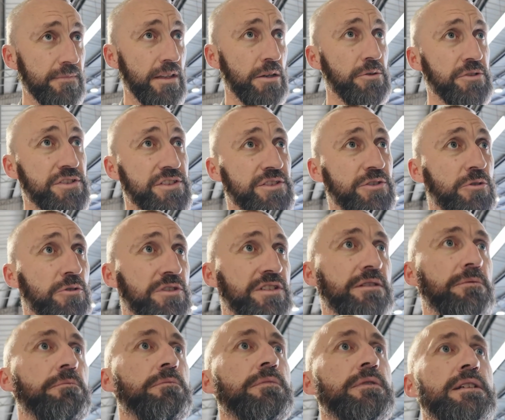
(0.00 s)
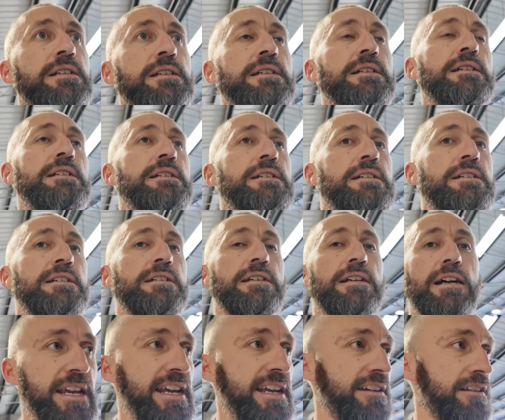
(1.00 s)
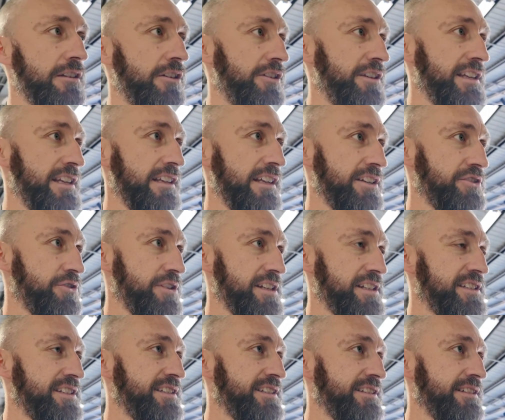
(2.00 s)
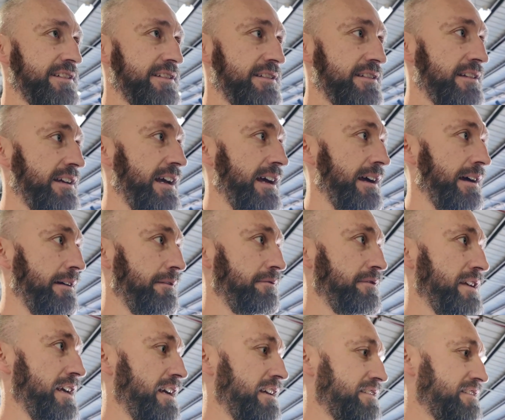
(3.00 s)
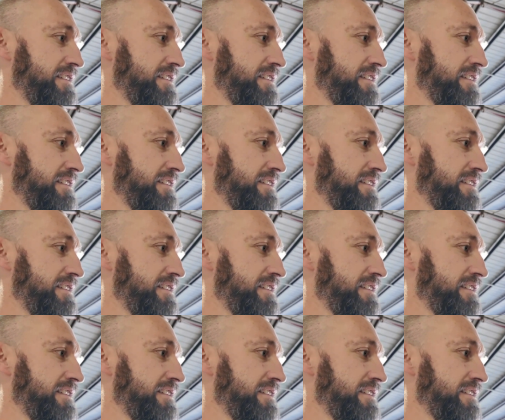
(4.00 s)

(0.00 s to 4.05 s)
which is awesome. And a lot of the electrics have now